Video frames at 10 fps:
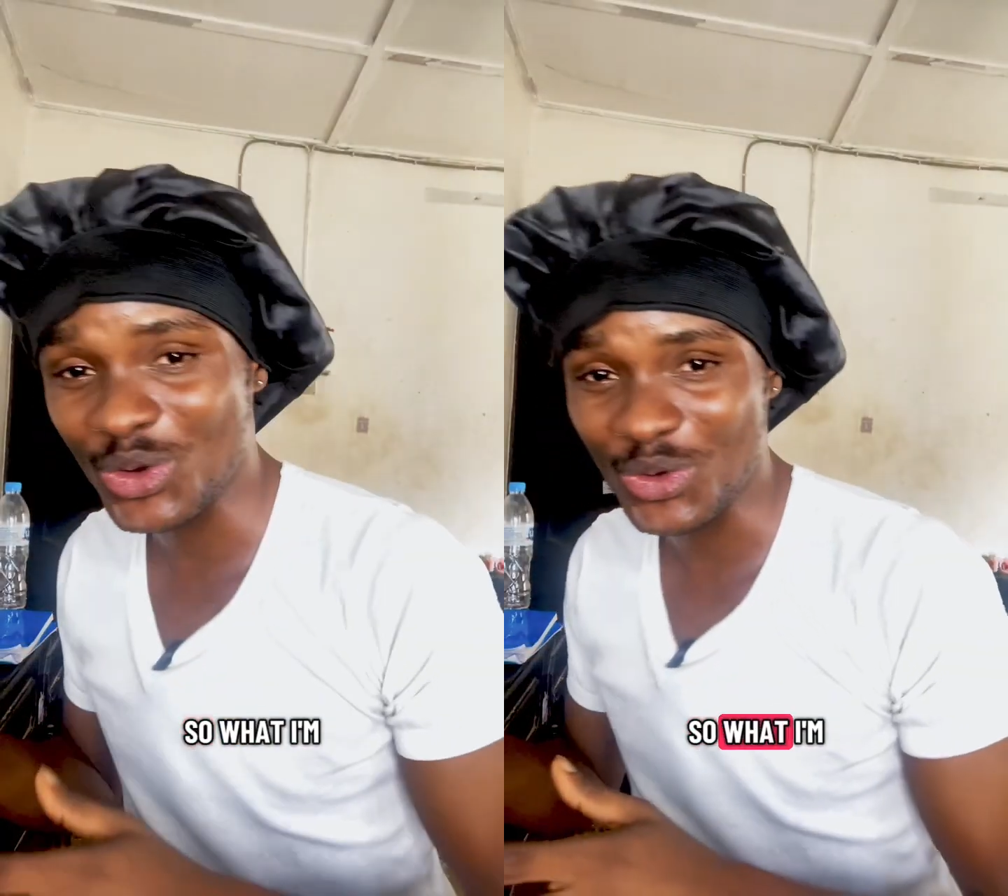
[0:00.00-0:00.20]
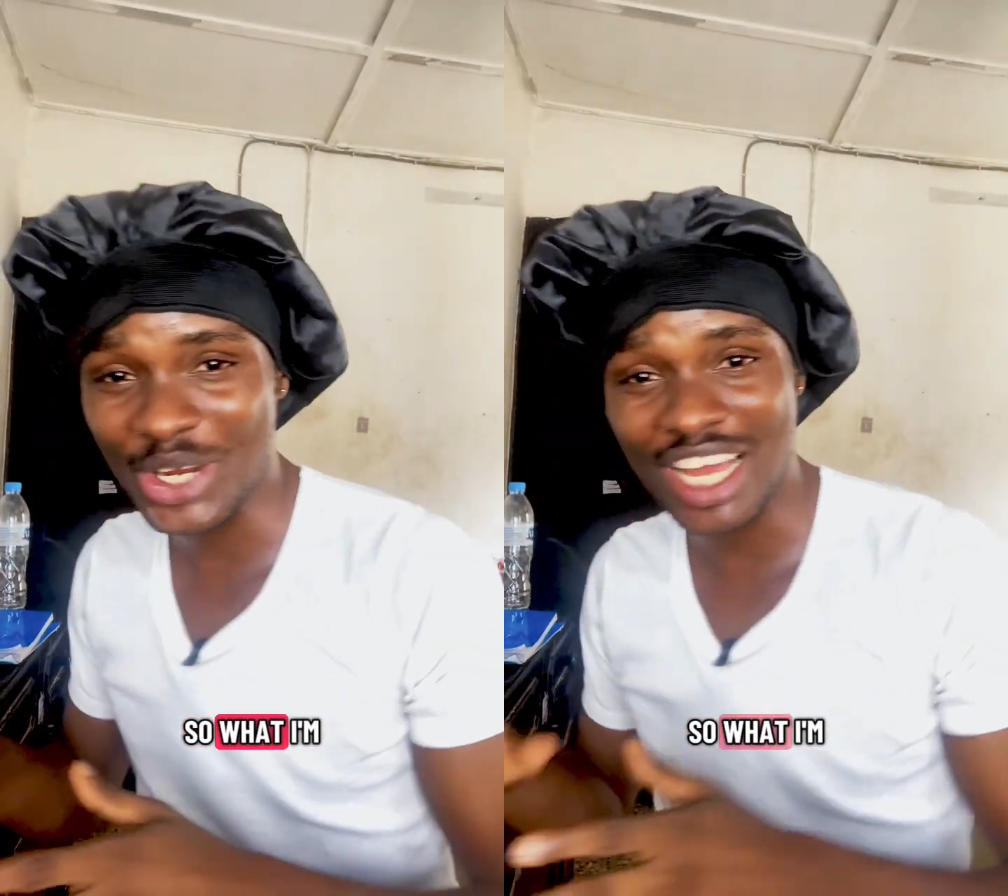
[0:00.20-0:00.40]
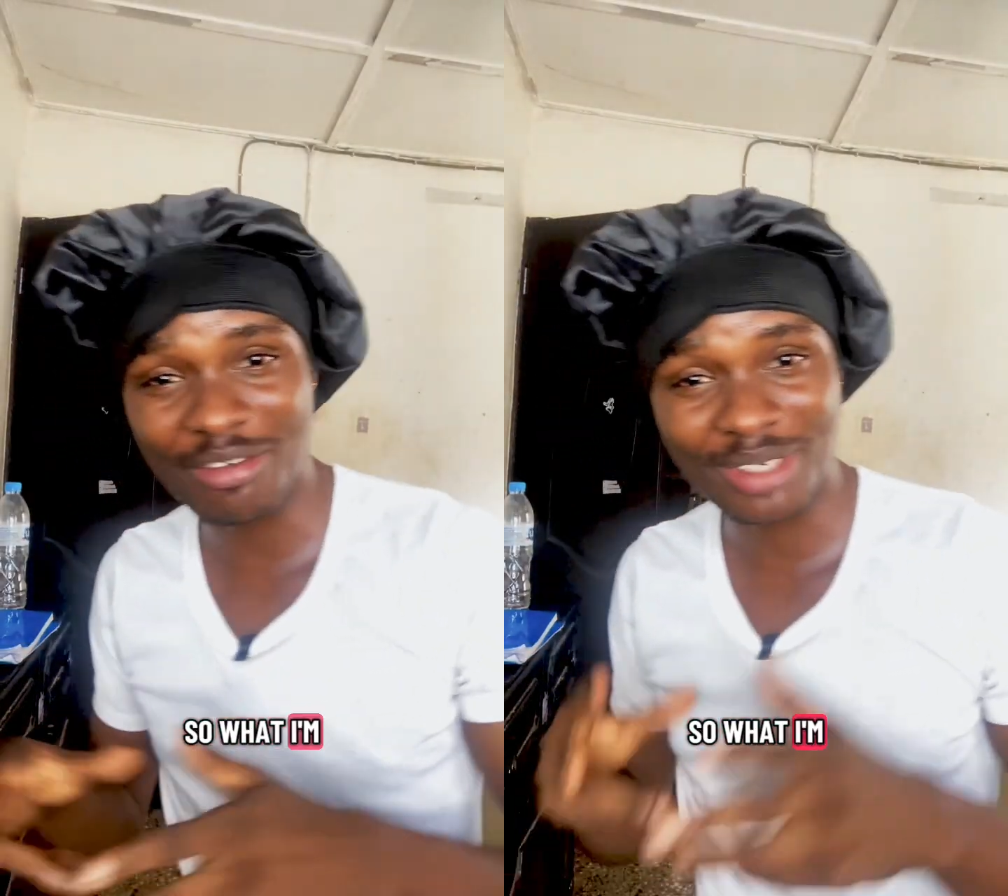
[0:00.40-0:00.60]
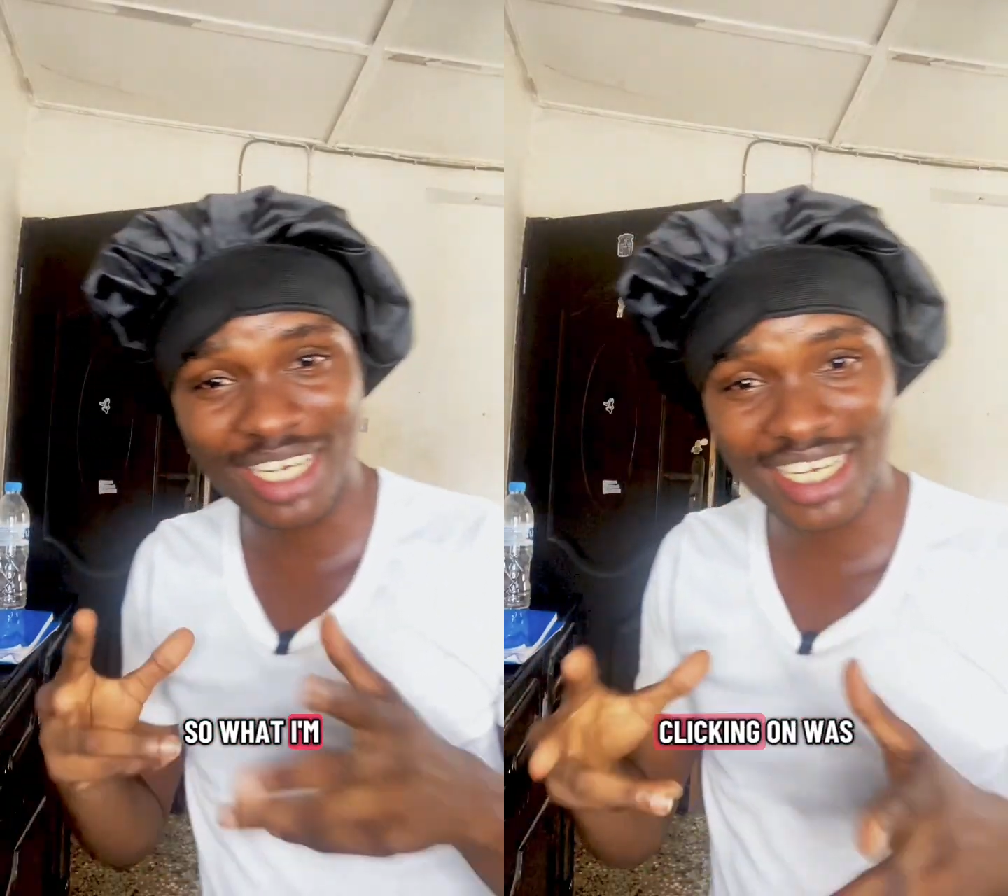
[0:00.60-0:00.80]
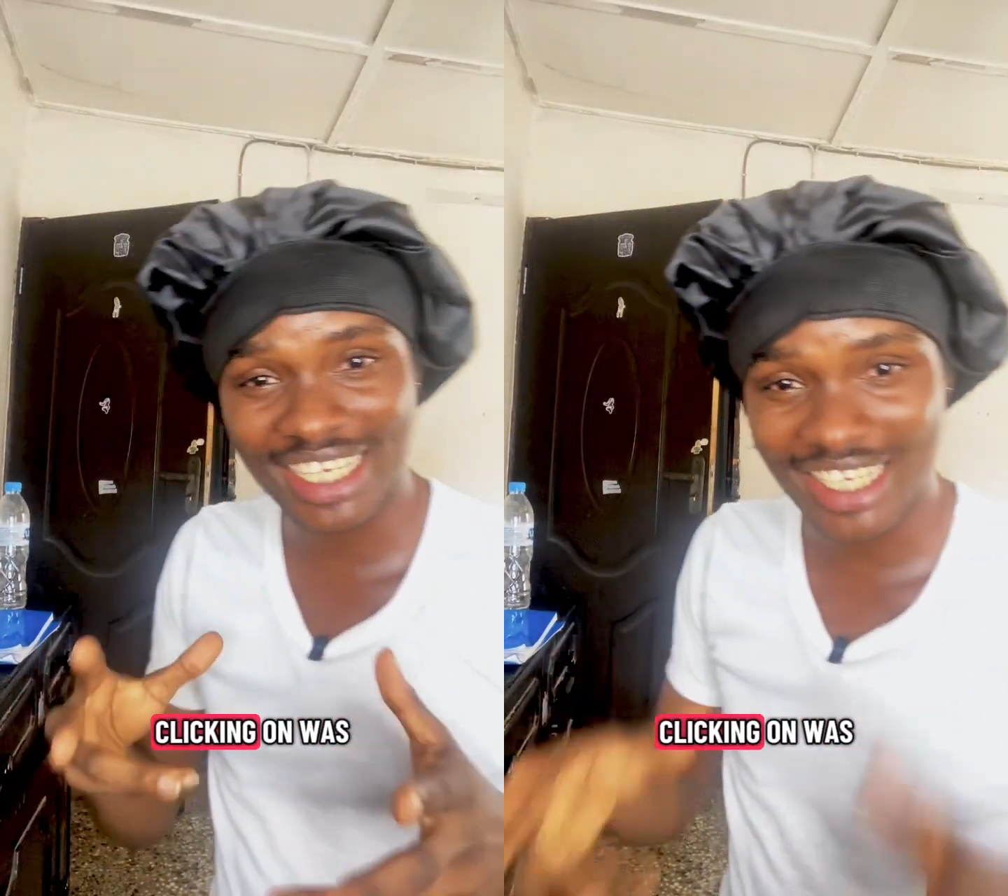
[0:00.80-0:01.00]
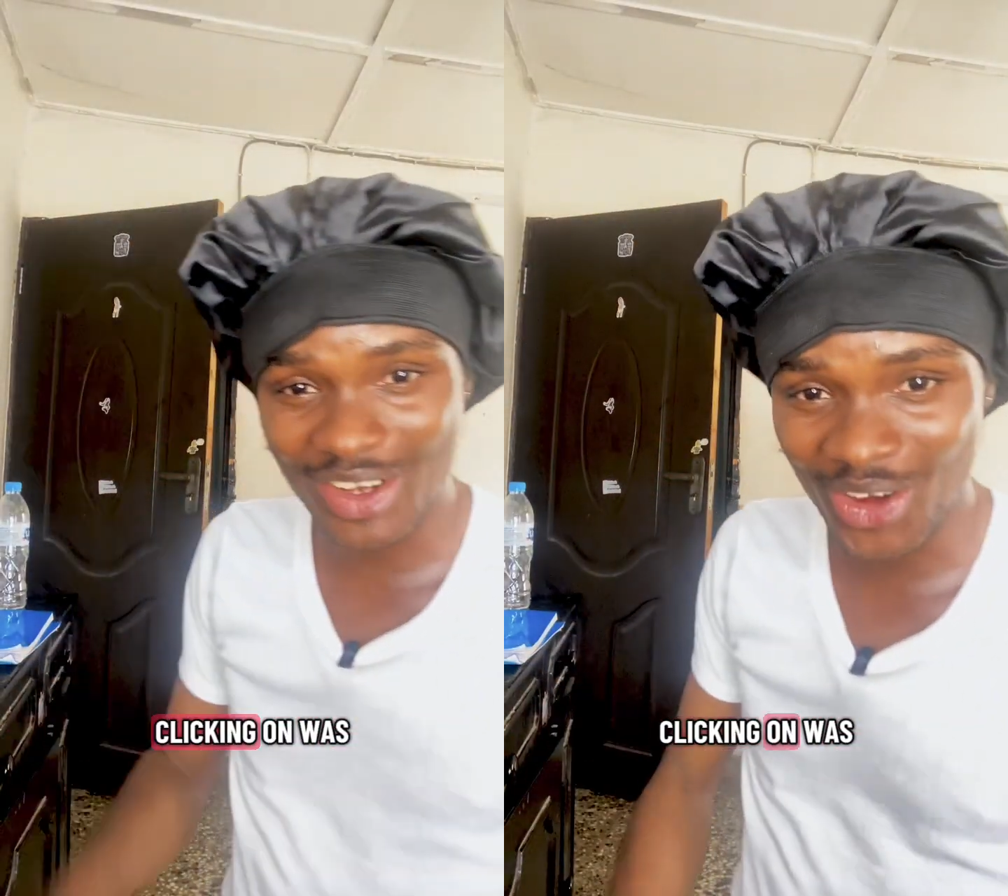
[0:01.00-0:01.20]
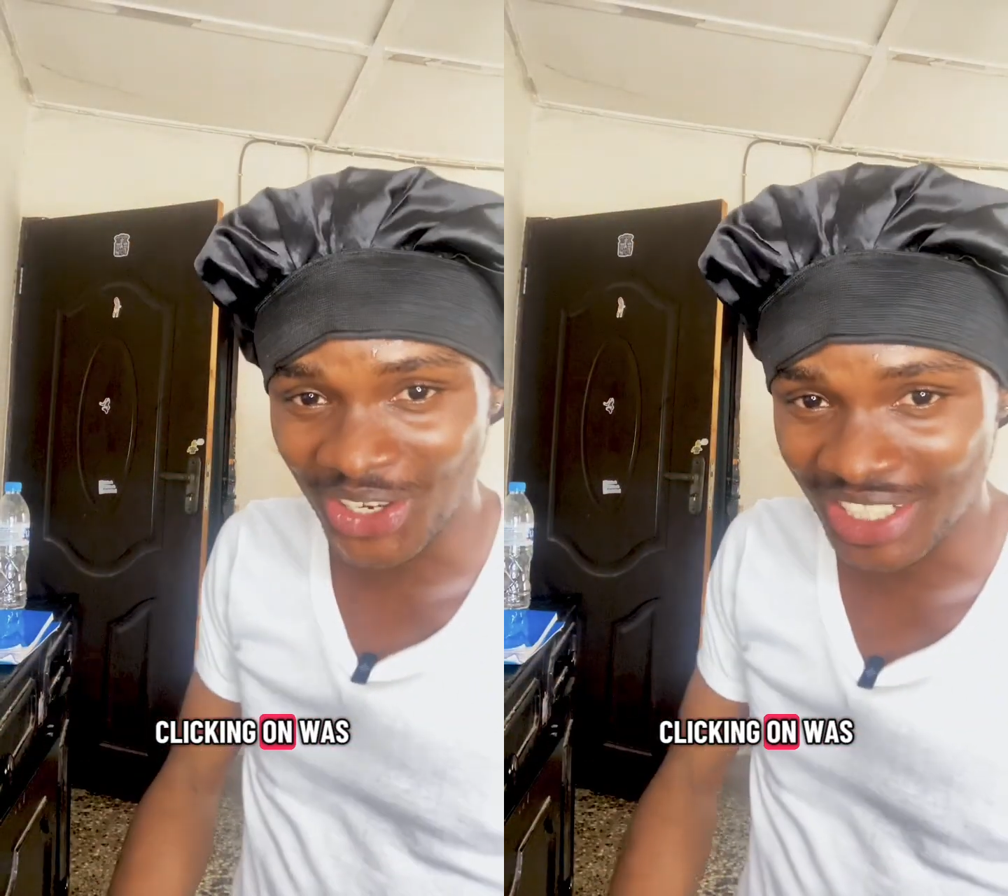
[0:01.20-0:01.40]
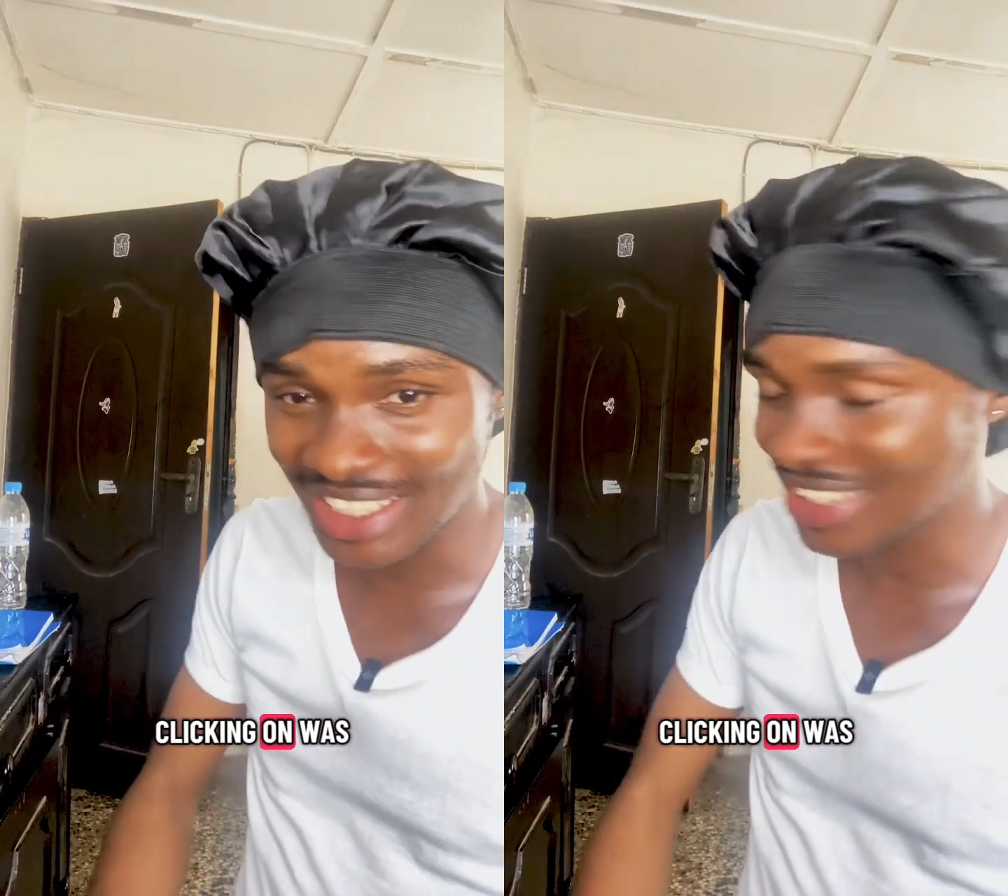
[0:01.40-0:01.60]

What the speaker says: what I'm clicking on